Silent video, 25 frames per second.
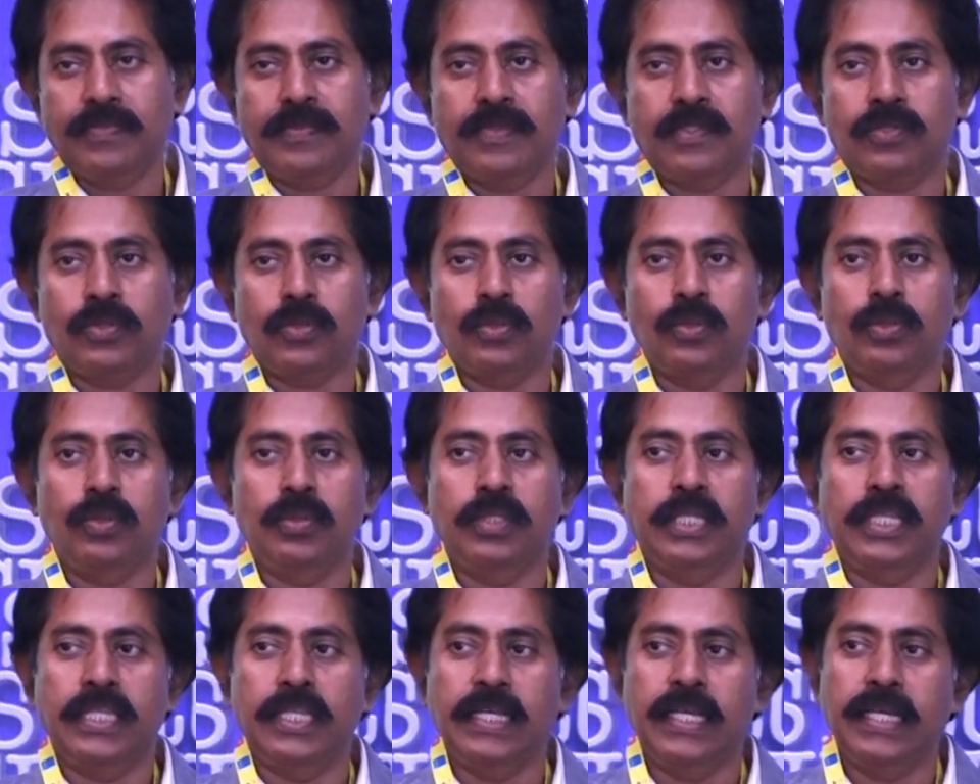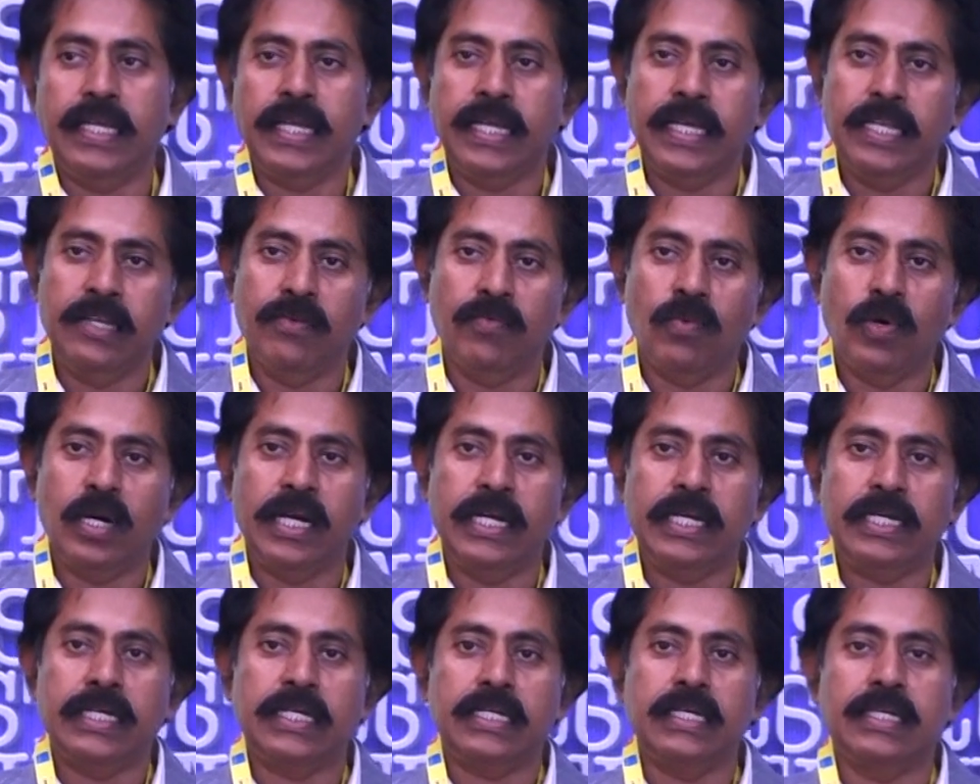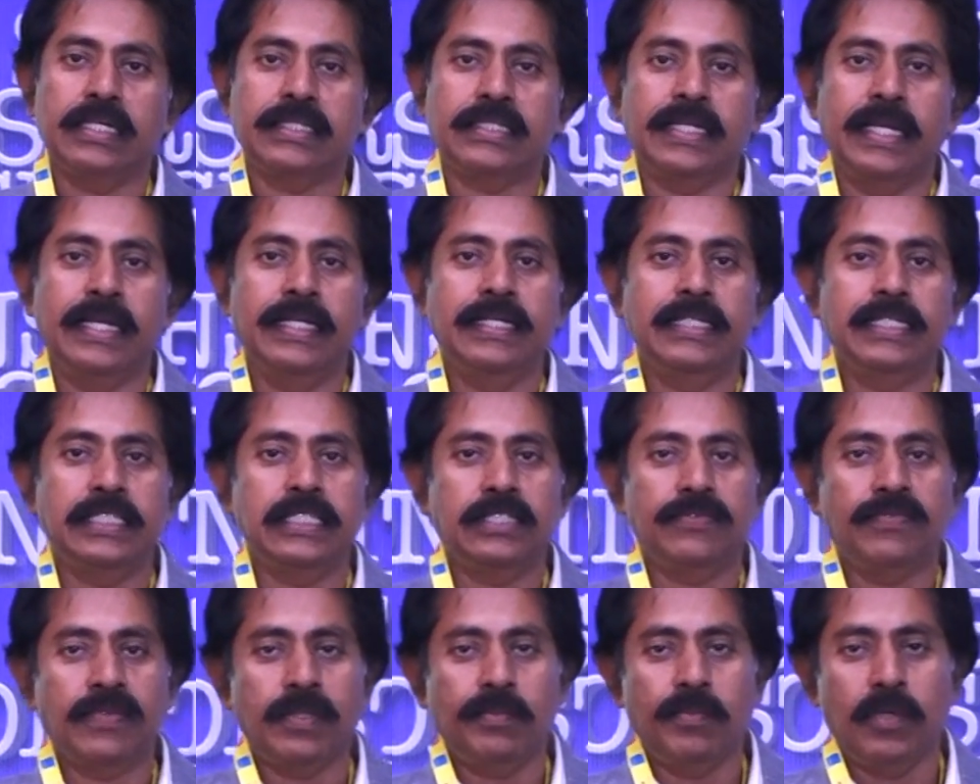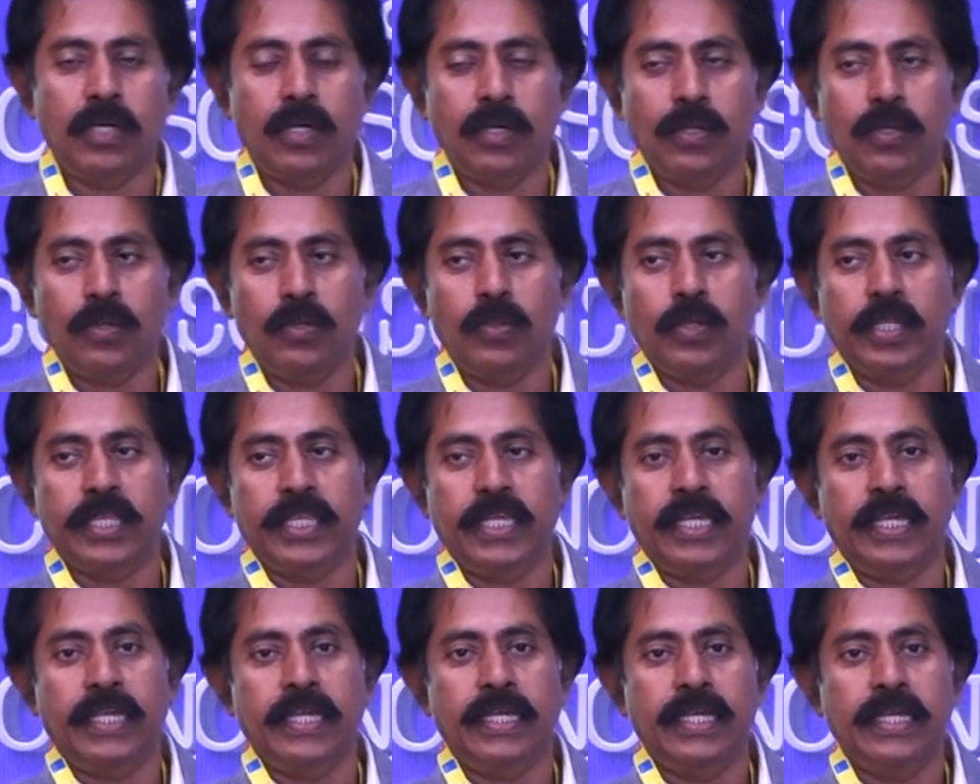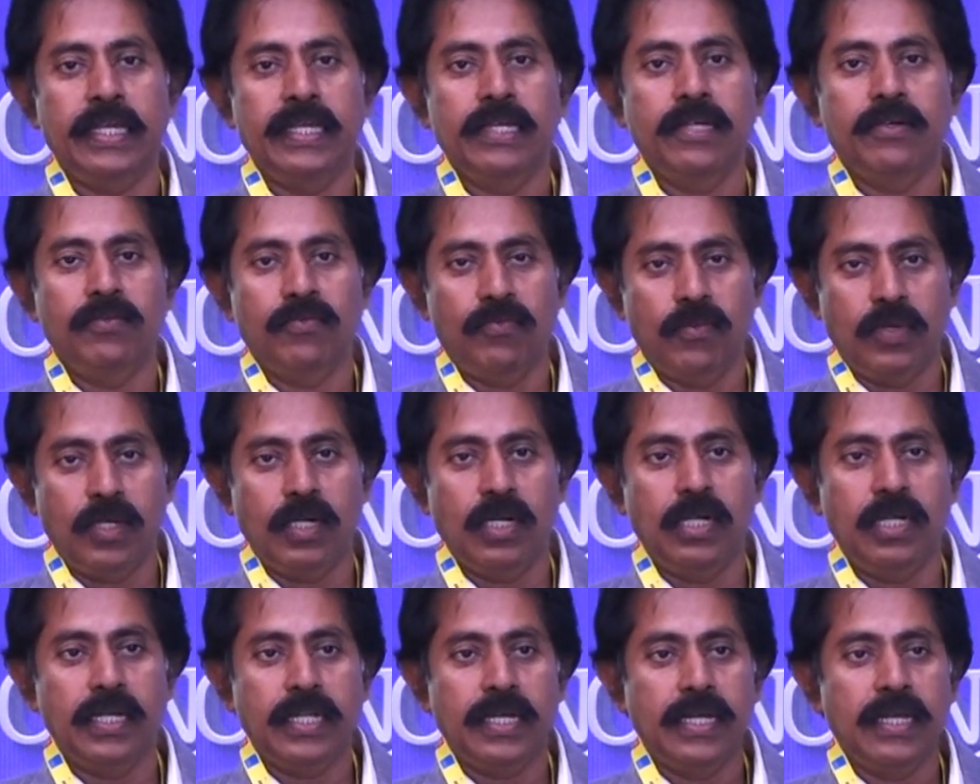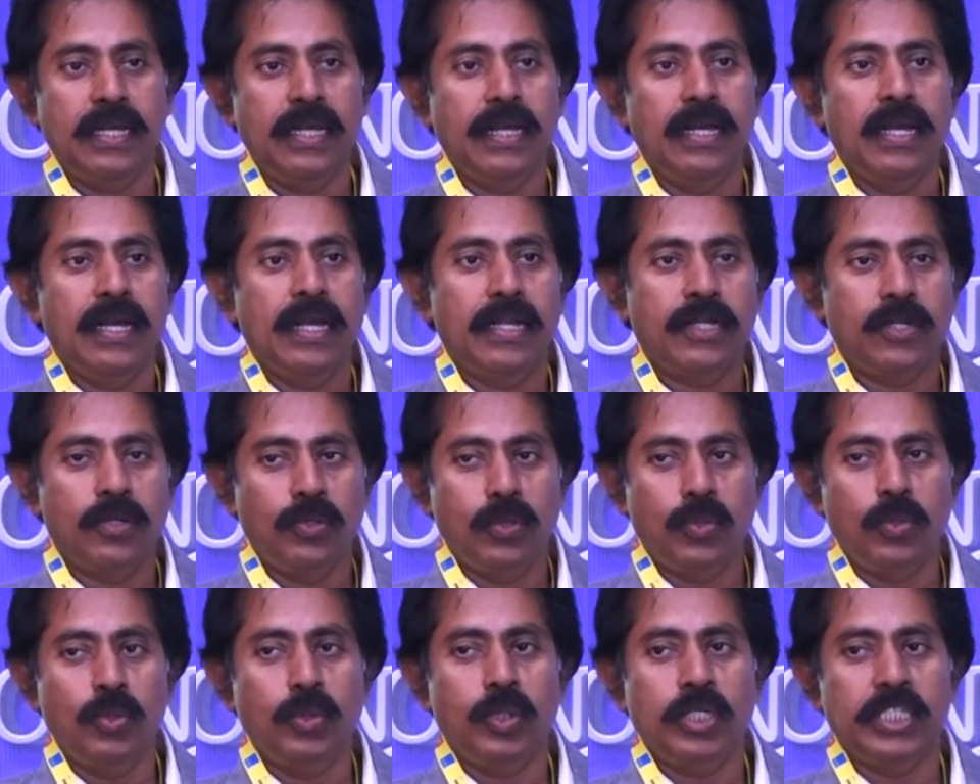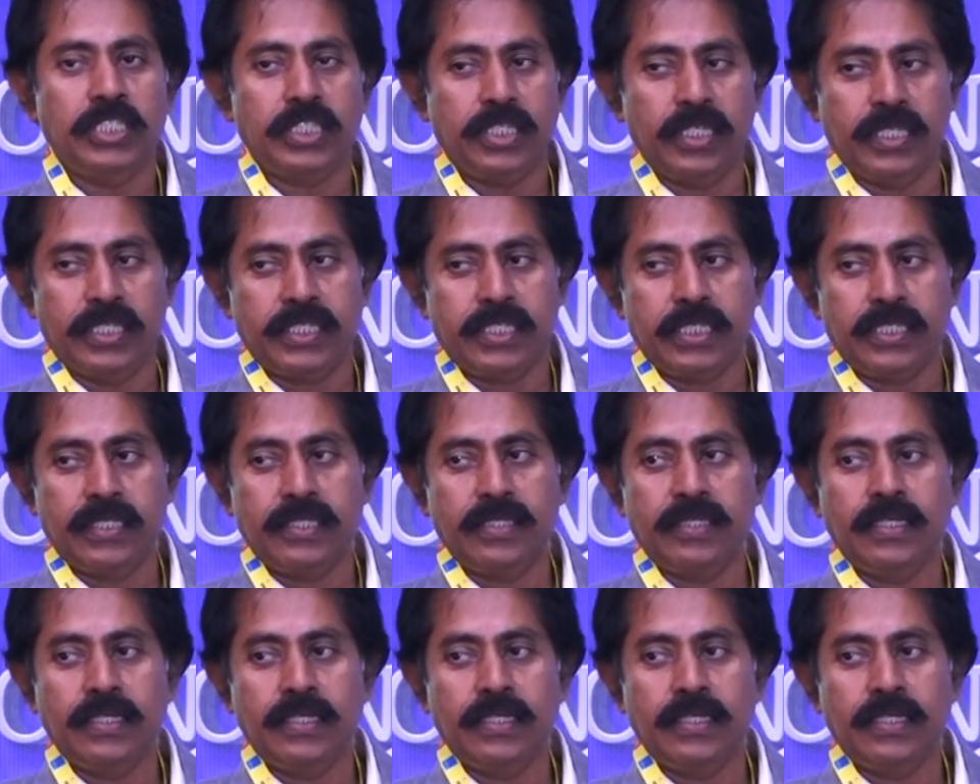So, they invite scientists from all over the world to do research,